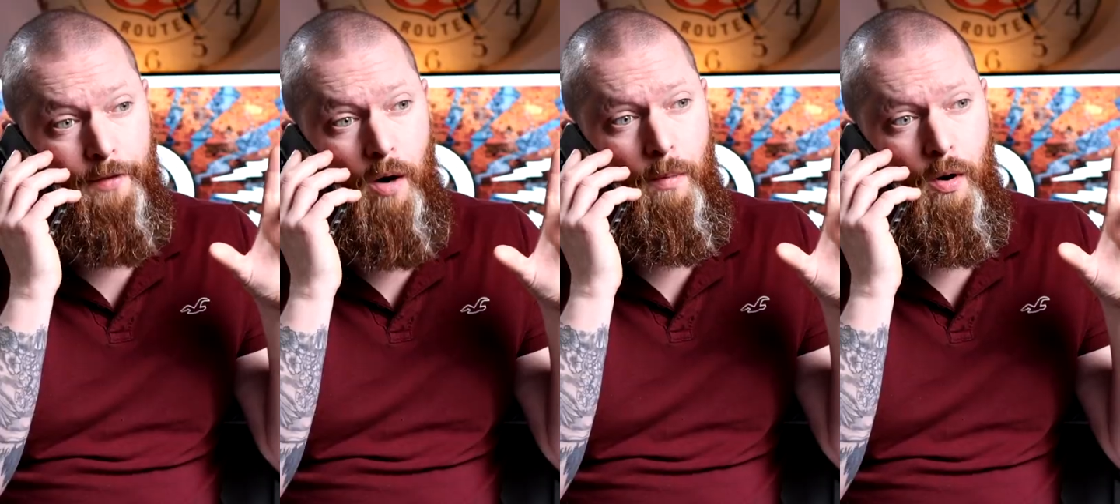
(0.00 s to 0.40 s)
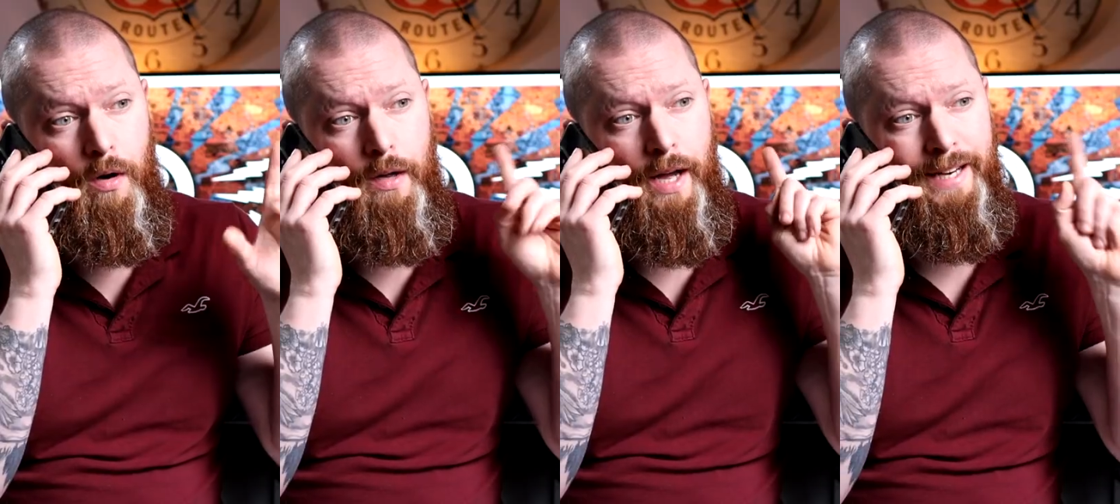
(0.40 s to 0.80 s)
I've got
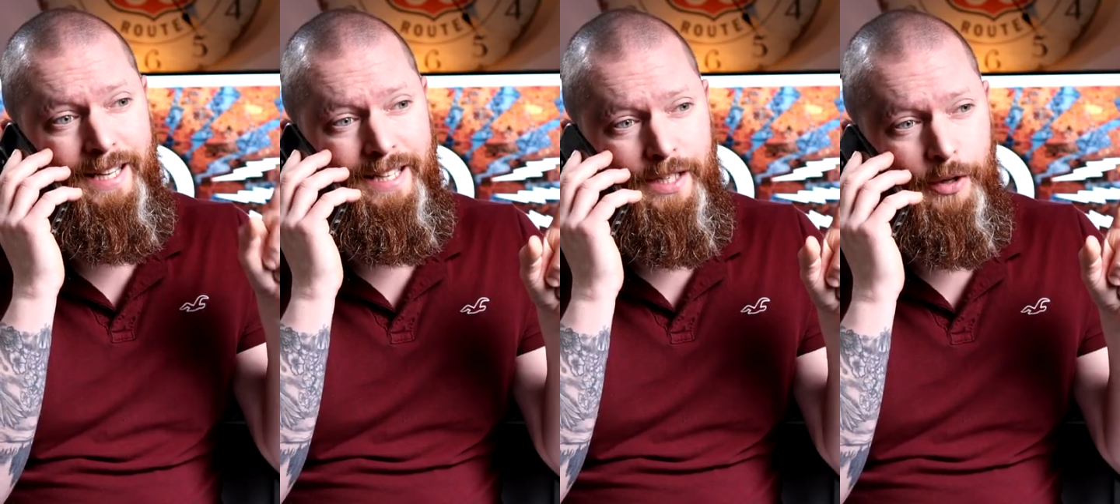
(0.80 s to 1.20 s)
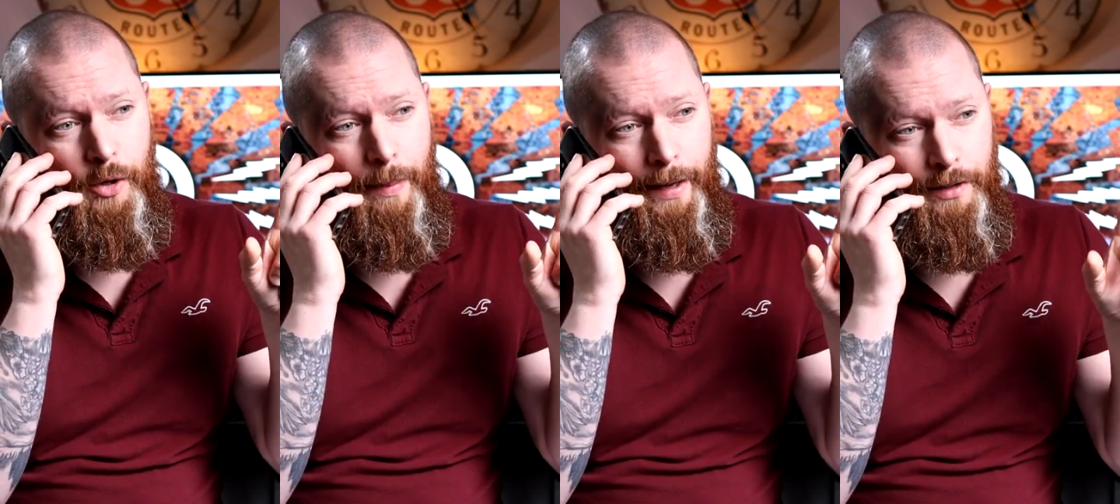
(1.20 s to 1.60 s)
more, an
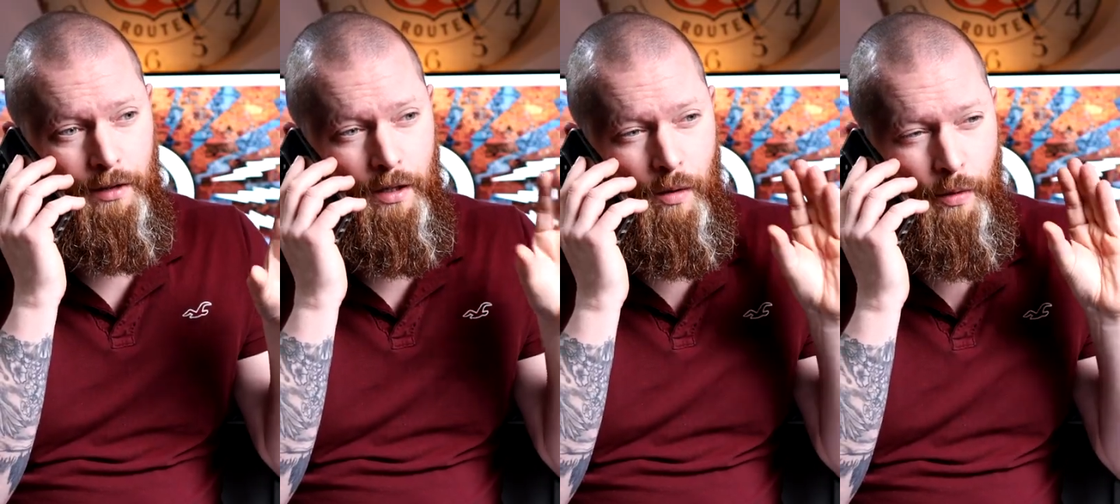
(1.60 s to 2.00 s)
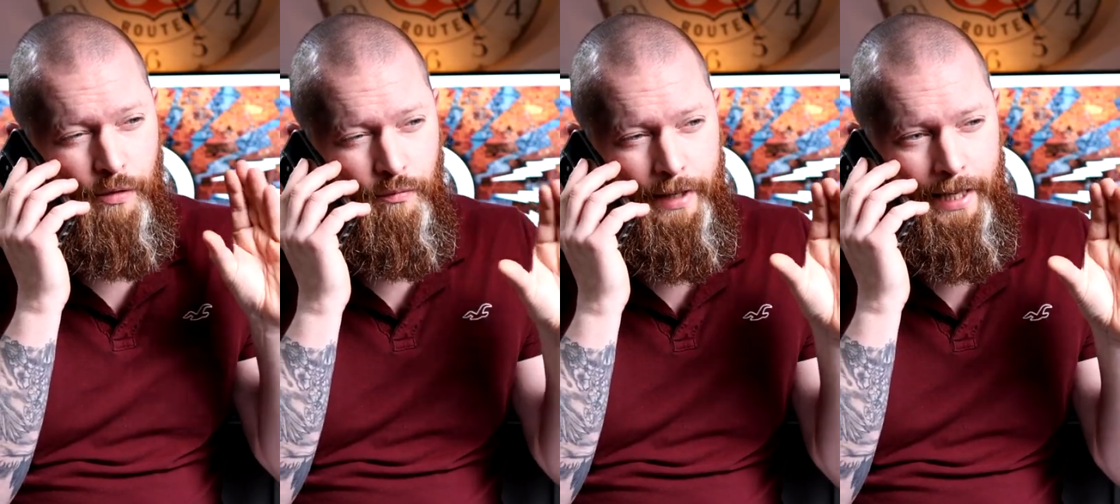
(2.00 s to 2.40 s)
EQ pedal
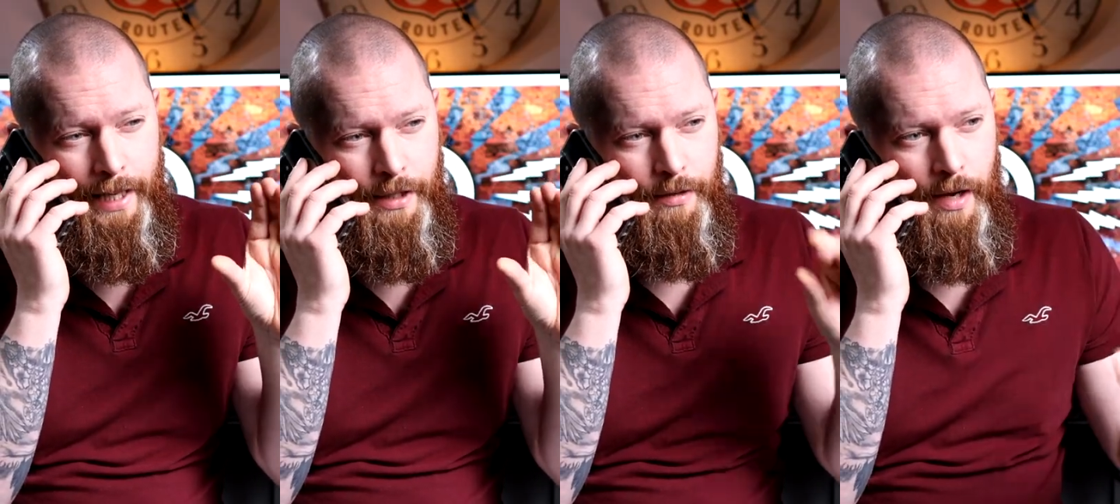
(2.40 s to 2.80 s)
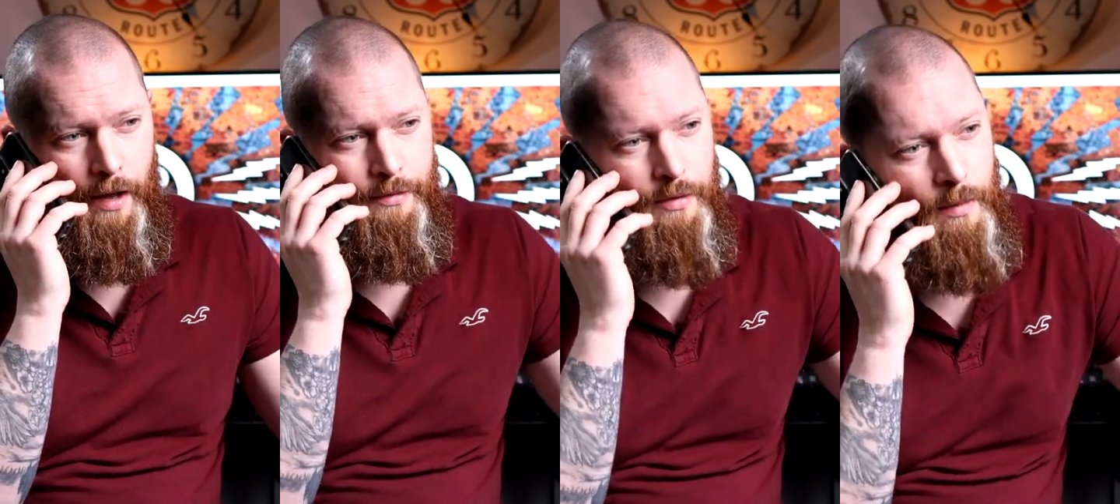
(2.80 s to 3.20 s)
which really lets you
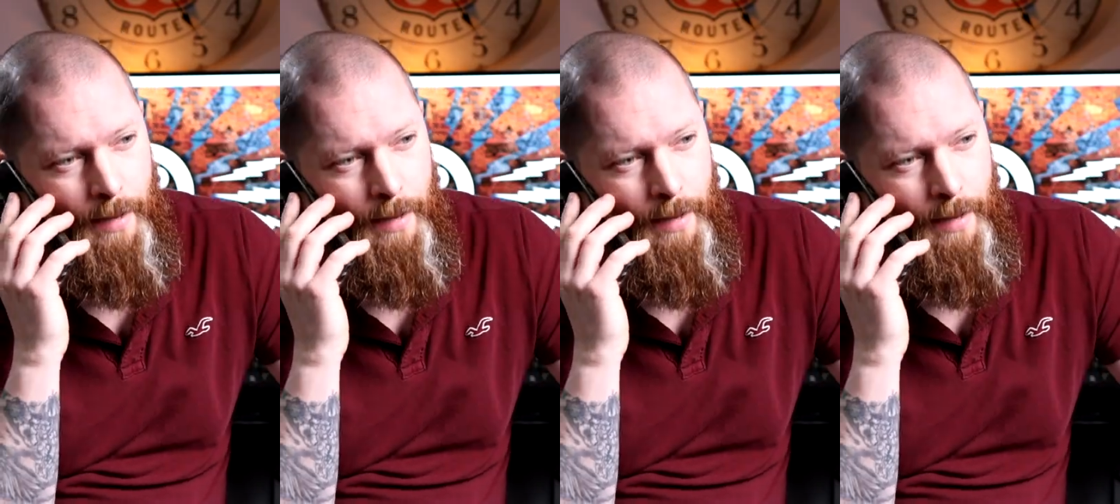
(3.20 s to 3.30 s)
cut through the